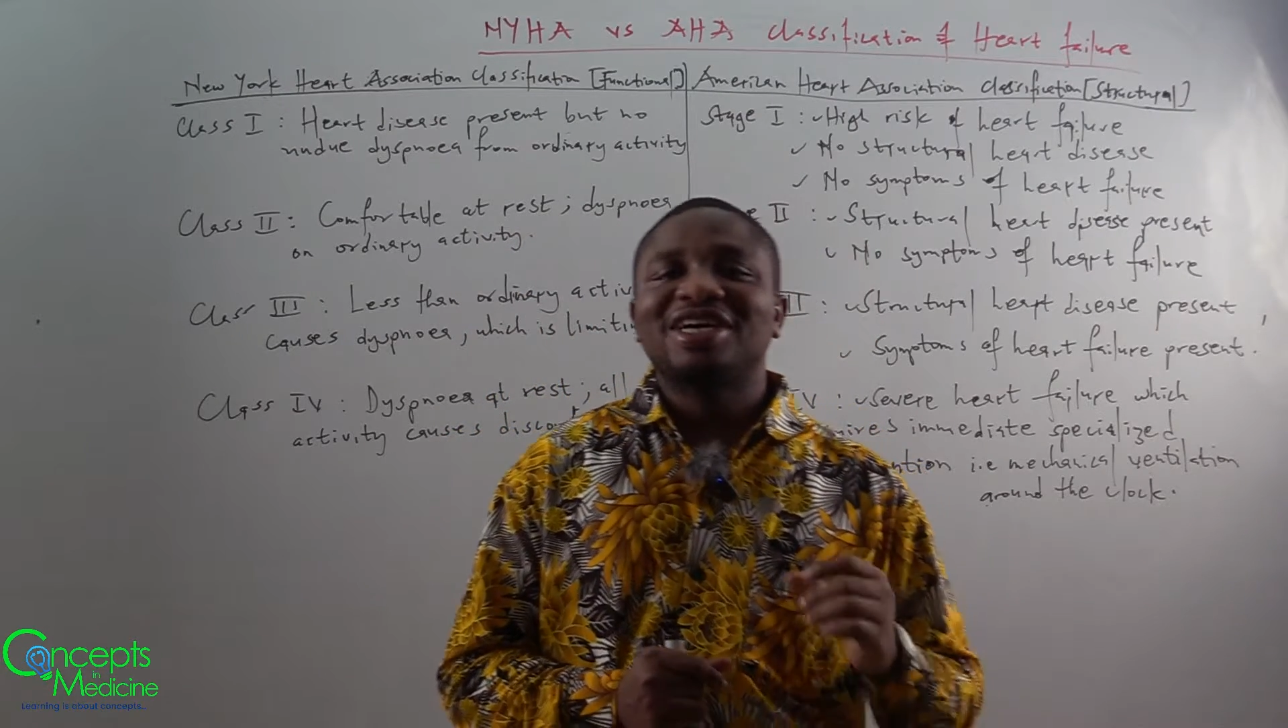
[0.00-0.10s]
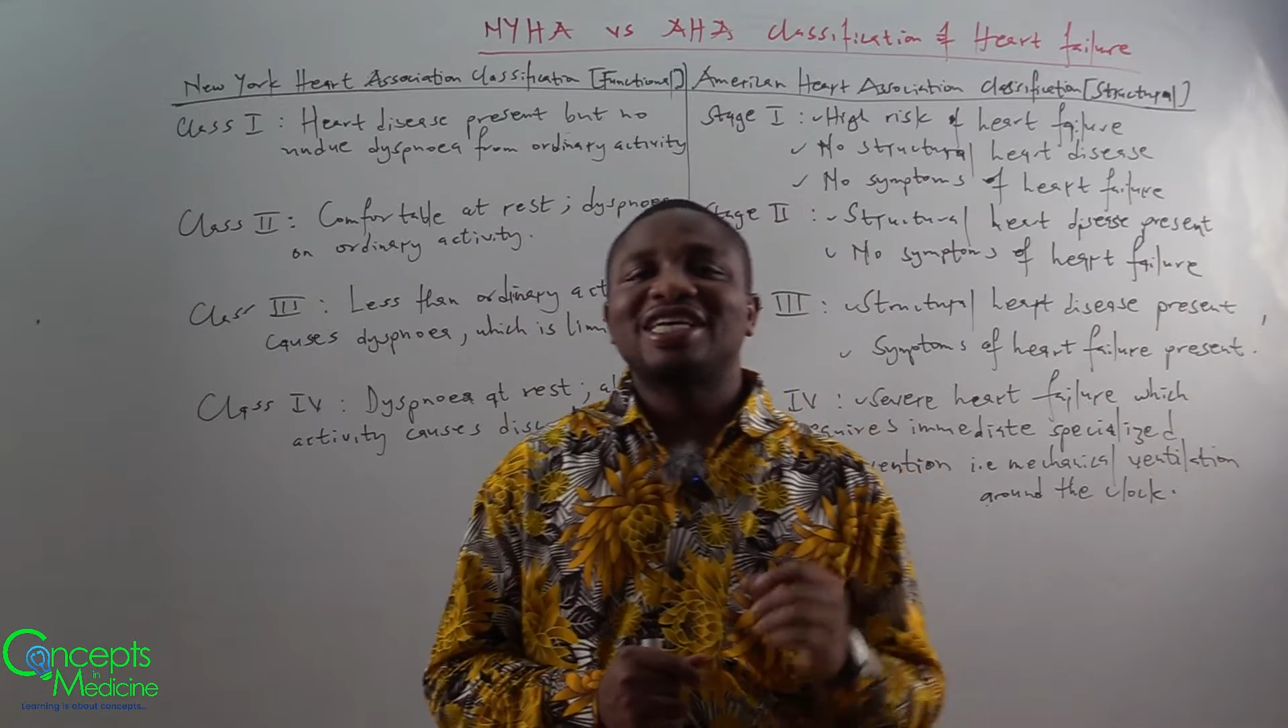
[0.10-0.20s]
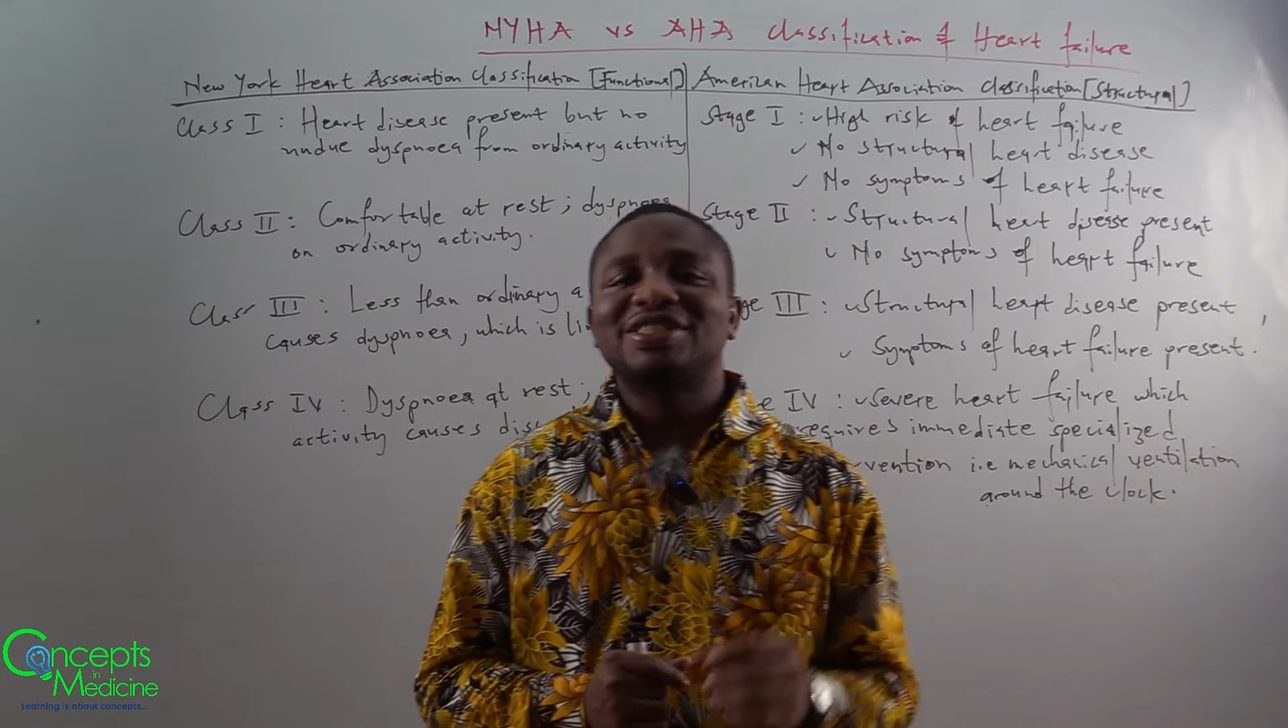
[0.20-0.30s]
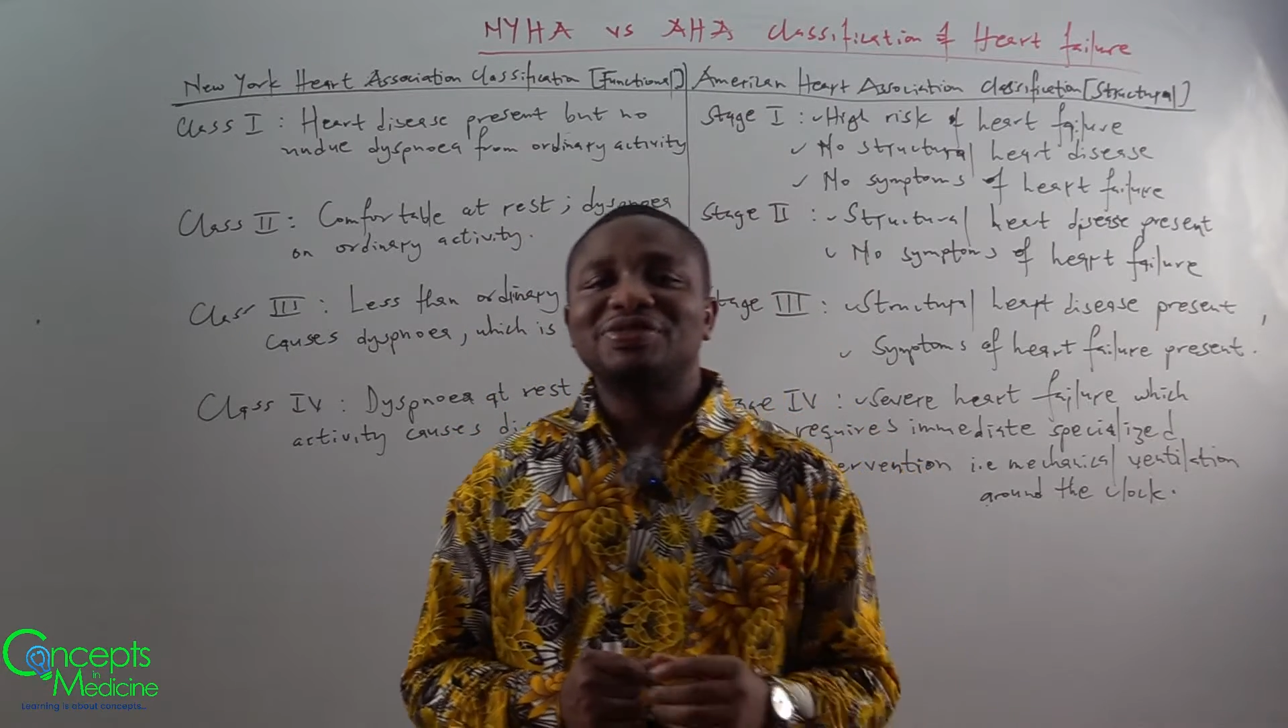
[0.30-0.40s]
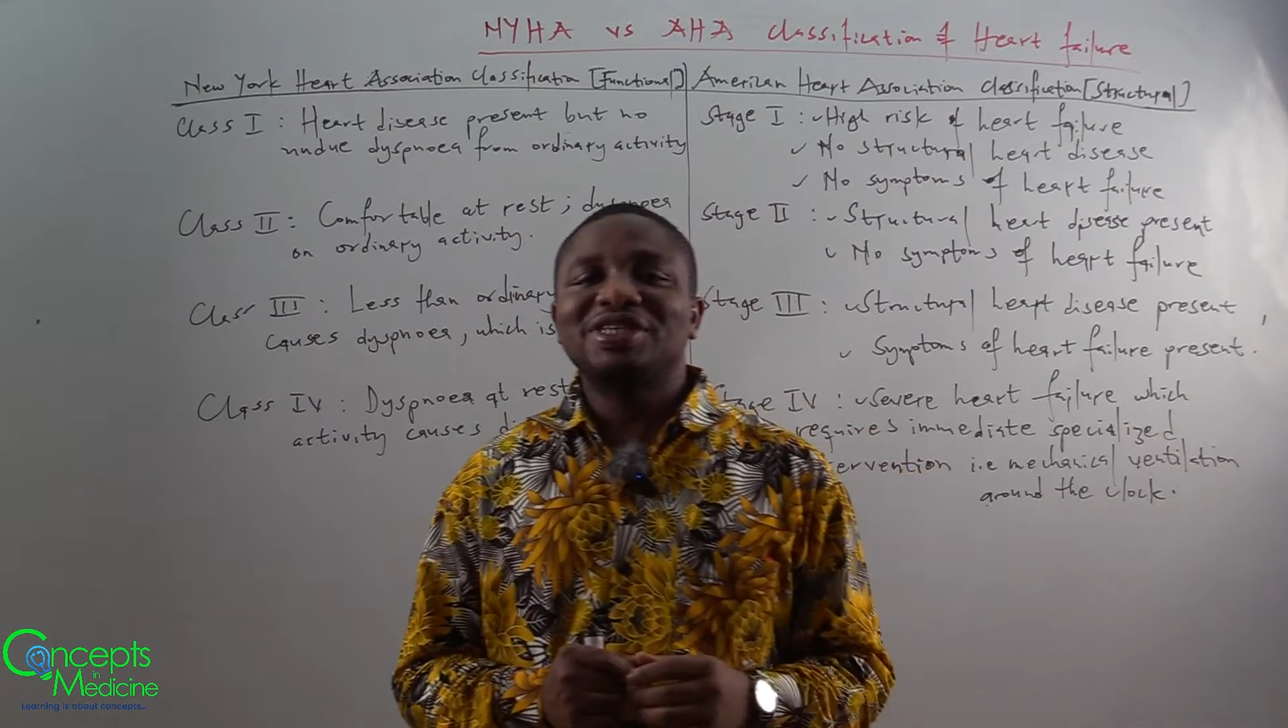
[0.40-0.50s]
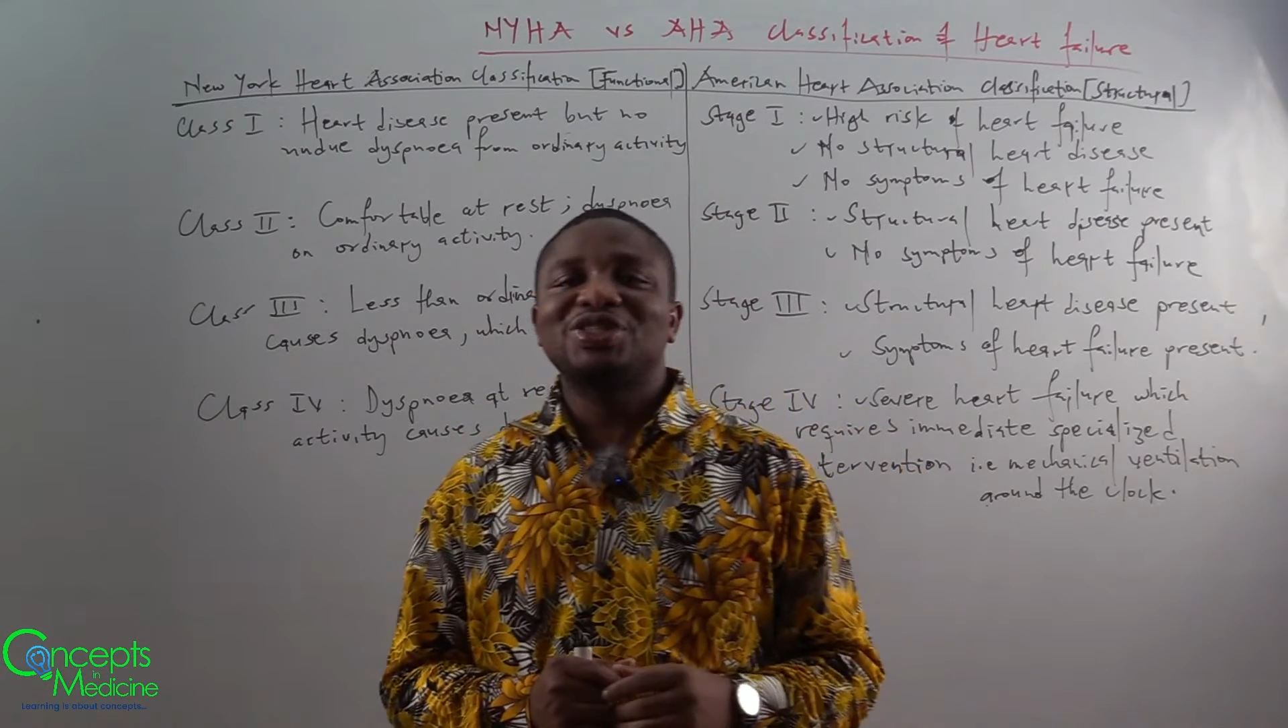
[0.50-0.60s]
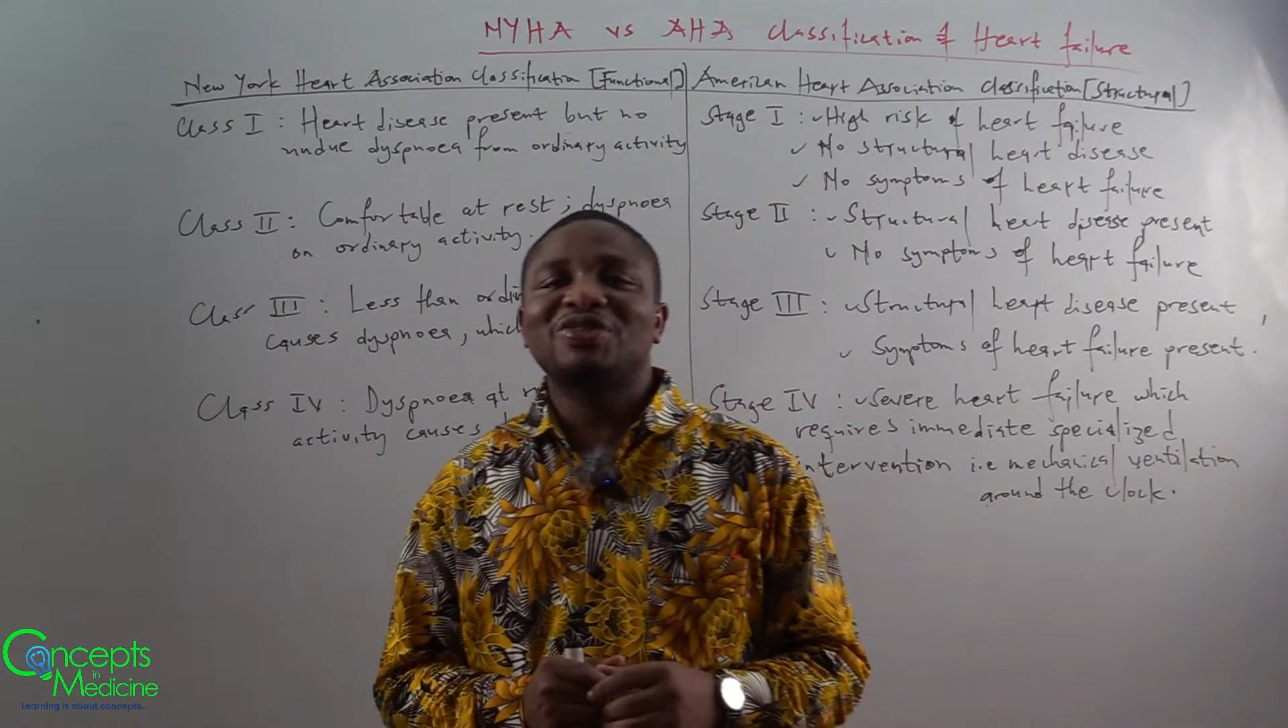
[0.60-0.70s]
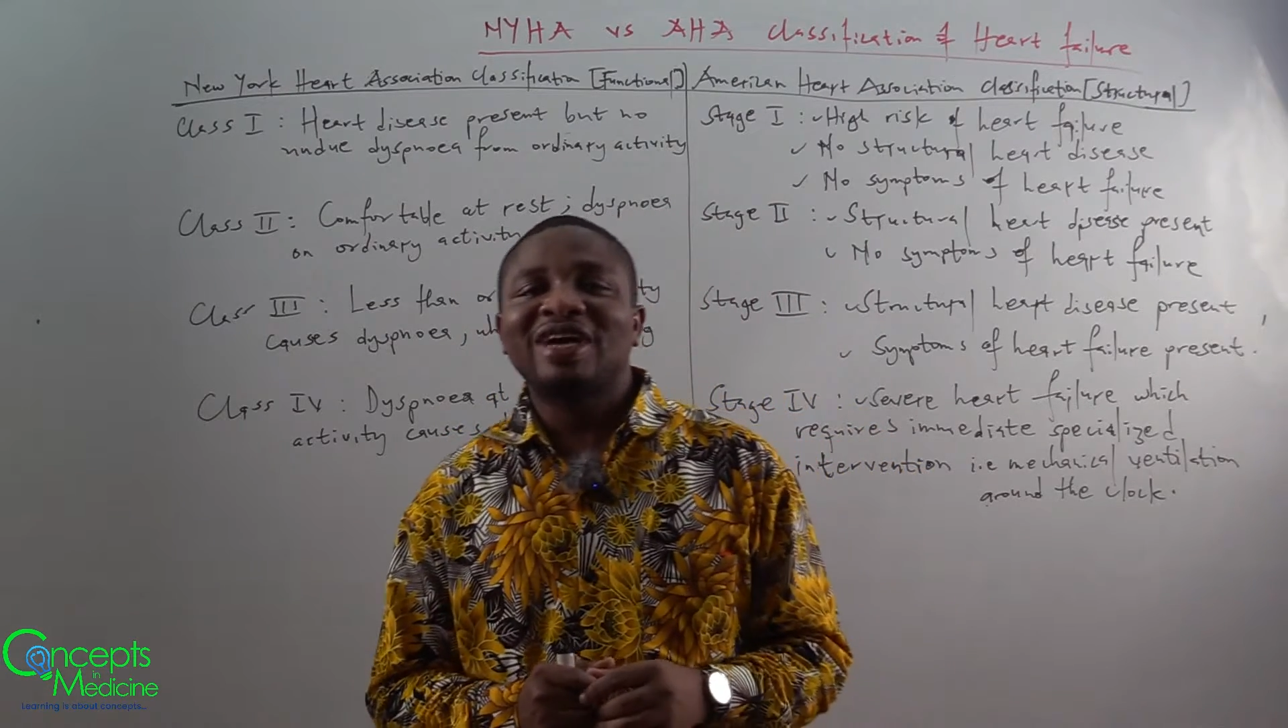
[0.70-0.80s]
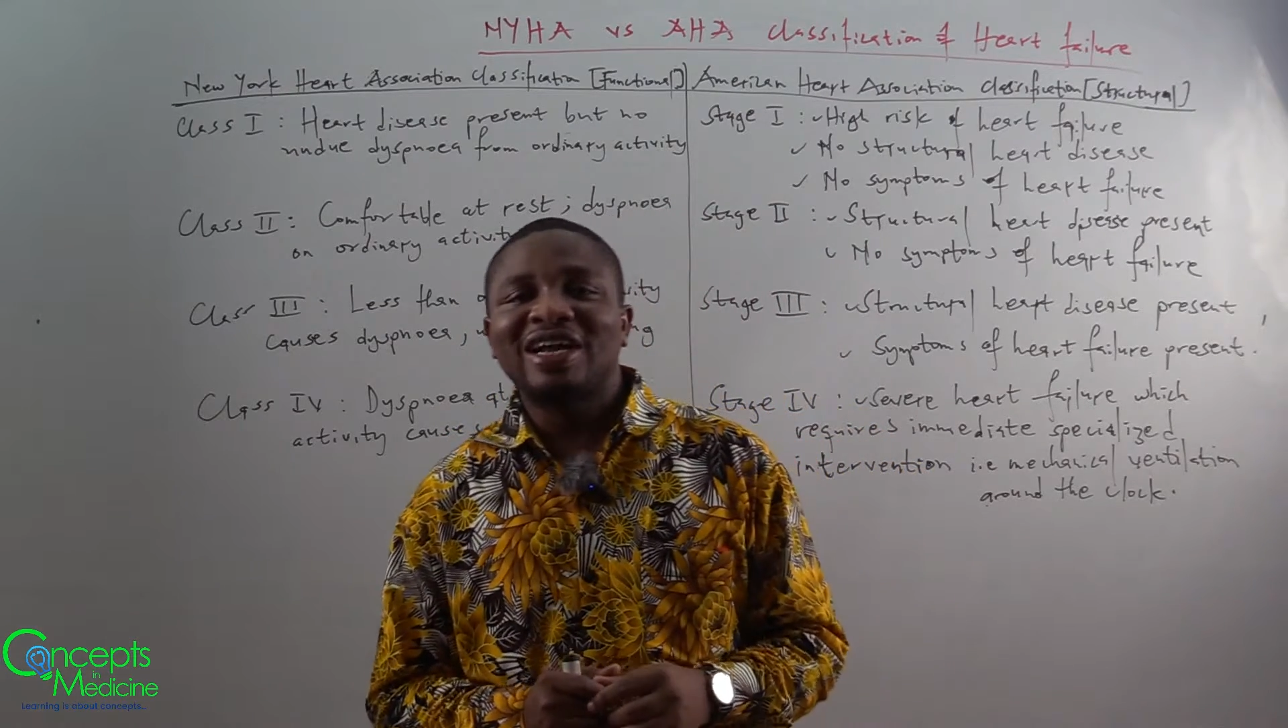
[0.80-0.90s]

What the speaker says: classification